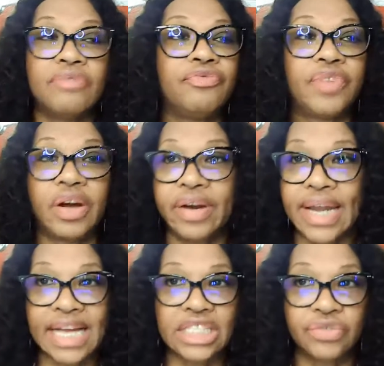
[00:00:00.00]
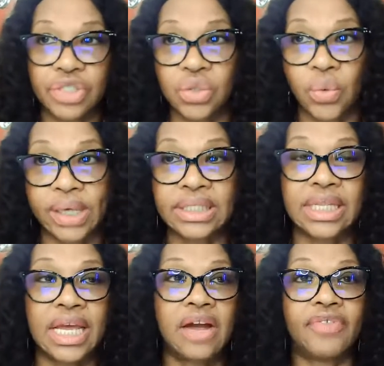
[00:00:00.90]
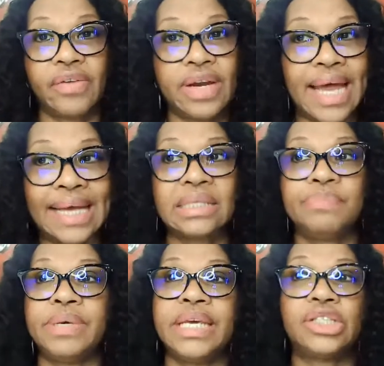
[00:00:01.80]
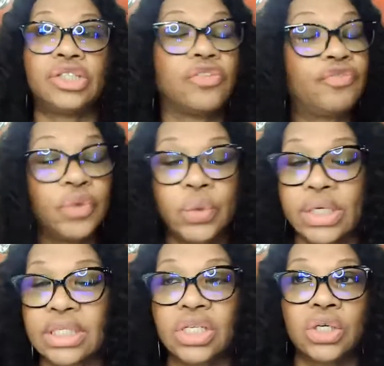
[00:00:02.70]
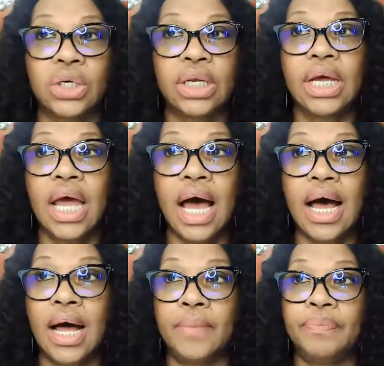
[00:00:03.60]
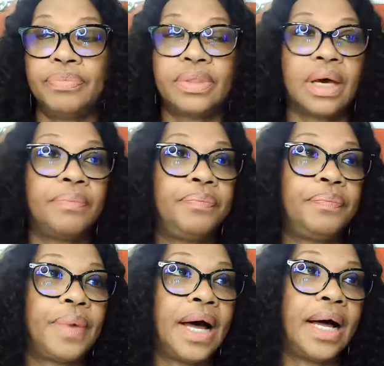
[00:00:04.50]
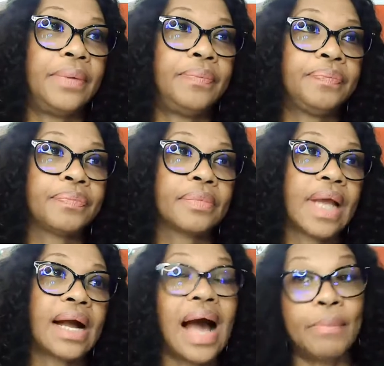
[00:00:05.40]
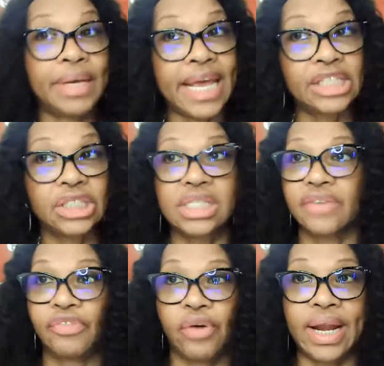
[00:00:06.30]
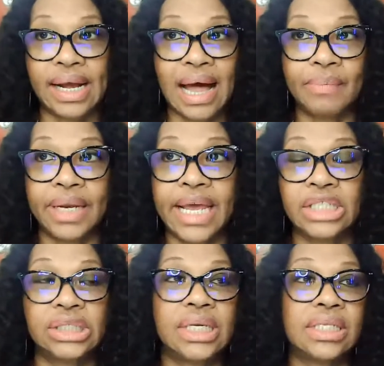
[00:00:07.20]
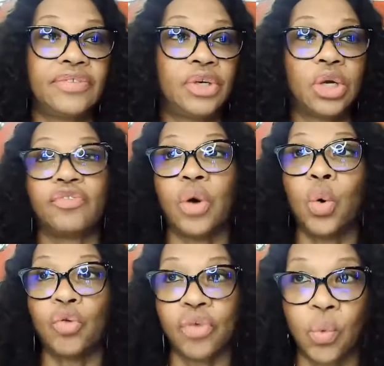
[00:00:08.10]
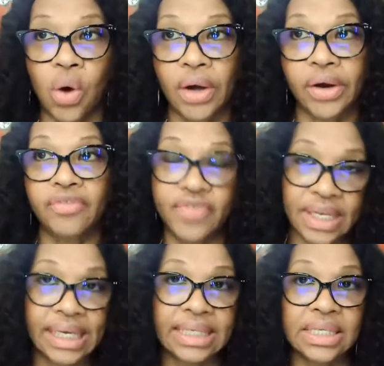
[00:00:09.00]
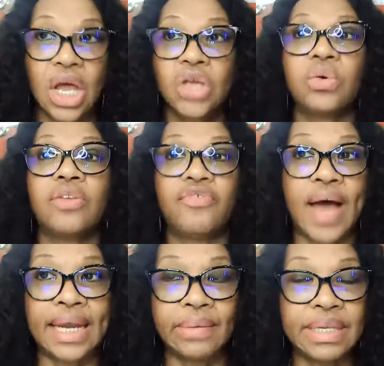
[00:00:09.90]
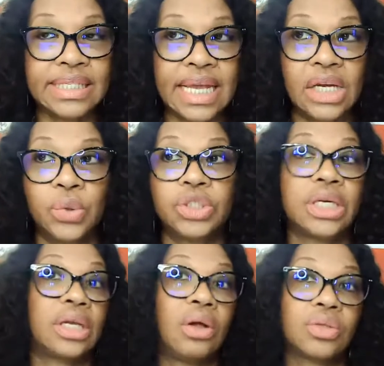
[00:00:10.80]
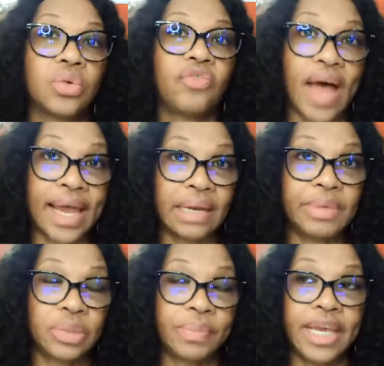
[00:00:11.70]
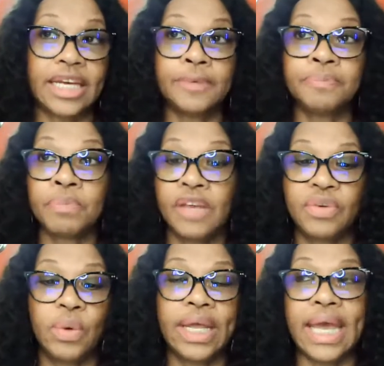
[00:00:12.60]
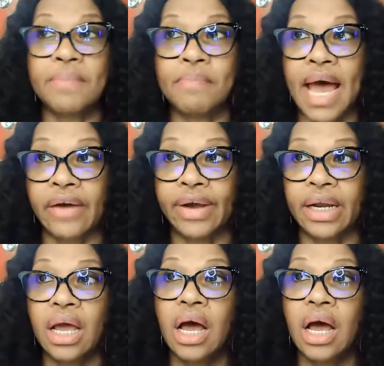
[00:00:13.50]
very nice resorts there, very nice beach. The food is good. The accommodations, they have great accommodations. If you're looking for overwater villas, you can find them in St. Lucia. You can also find them in Jamaica. If you want to get married